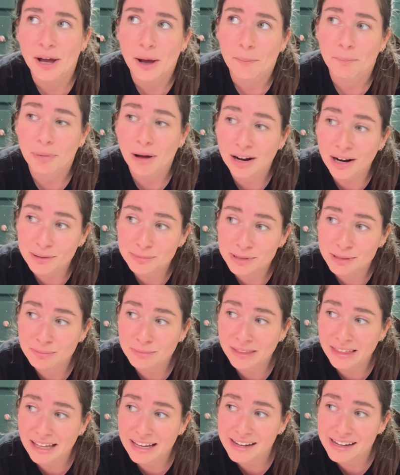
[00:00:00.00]
pot up some
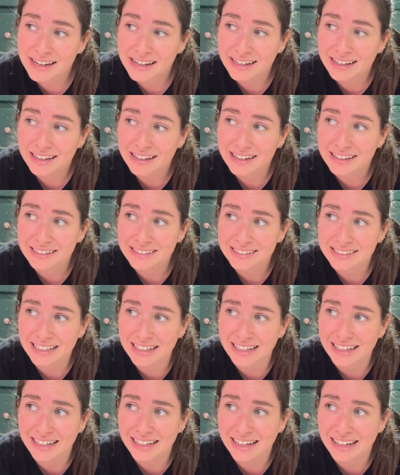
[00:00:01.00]
things
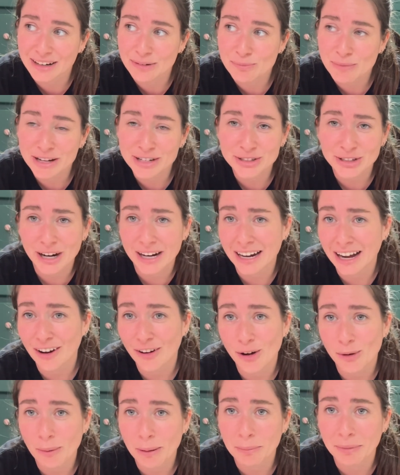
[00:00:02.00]
and make sure I got
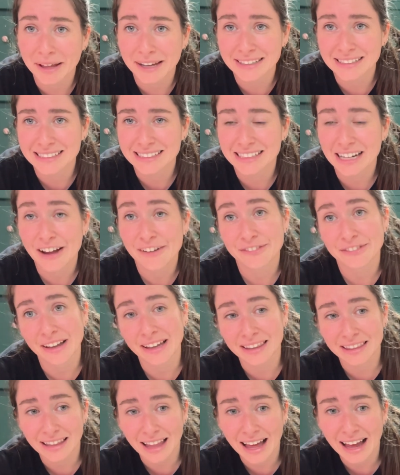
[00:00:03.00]
all my planty stuff
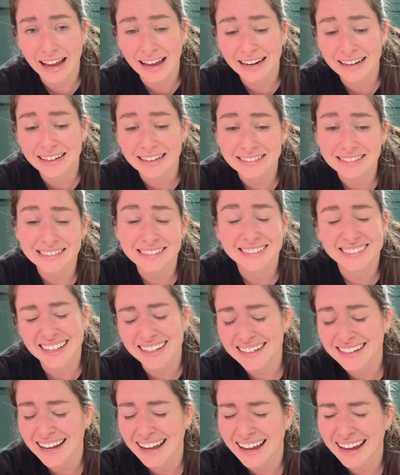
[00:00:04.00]
in line because it's
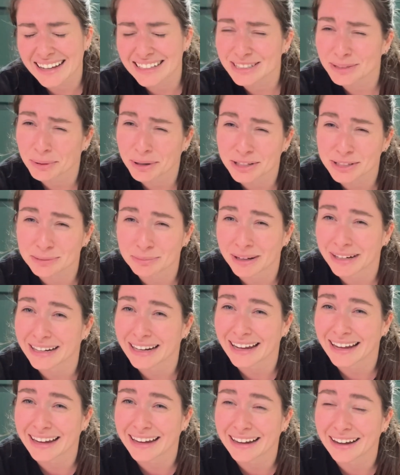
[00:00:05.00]
Sunday and tomorrow's
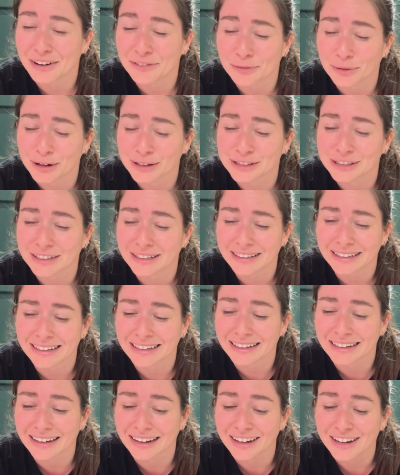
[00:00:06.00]
Monday,
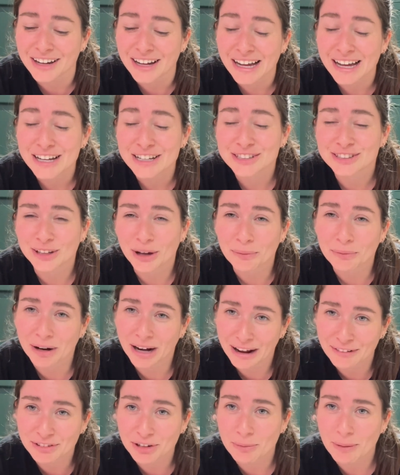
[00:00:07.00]
unfortunately. So I'm gonna
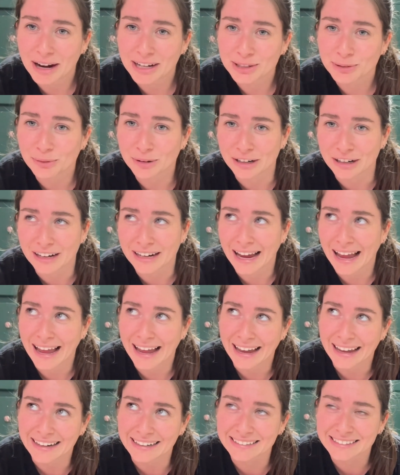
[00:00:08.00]
have to go back to work,
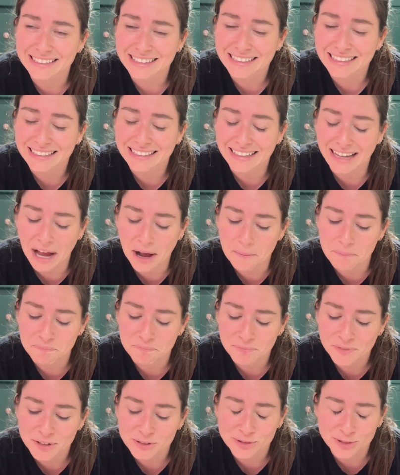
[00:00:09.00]
and yeah.
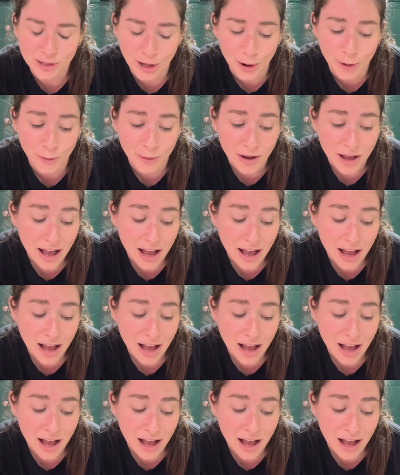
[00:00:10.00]
So